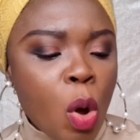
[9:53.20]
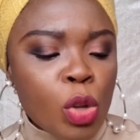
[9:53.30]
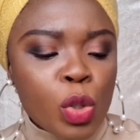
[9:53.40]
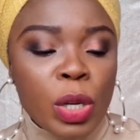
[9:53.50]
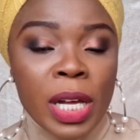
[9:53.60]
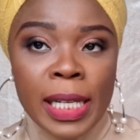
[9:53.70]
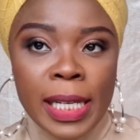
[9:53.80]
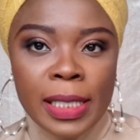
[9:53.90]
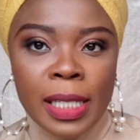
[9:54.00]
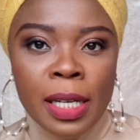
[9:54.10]
onto
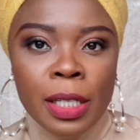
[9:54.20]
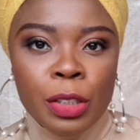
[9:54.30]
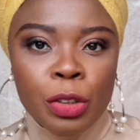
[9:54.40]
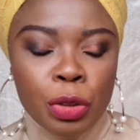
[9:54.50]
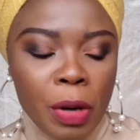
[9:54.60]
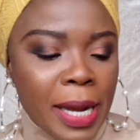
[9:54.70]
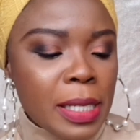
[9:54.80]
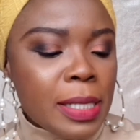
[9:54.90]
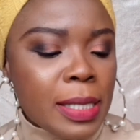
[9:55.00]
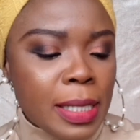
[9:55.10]
clean,
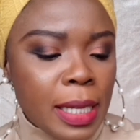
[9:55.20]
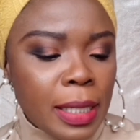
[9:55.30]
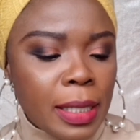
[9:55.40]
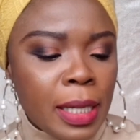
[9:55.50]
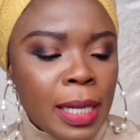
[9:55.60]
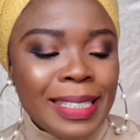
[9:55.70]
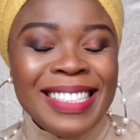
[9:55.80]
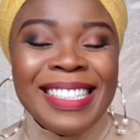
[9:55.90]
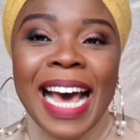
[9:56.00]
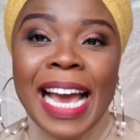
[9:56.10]
dry skin
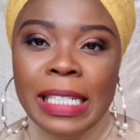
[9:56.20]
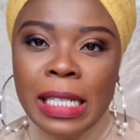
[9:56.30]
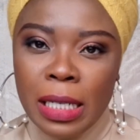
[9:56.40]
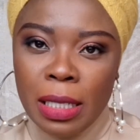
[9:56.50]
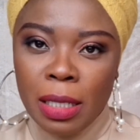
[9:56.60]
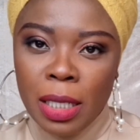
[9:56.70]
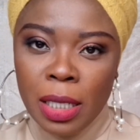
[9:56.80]
nightly.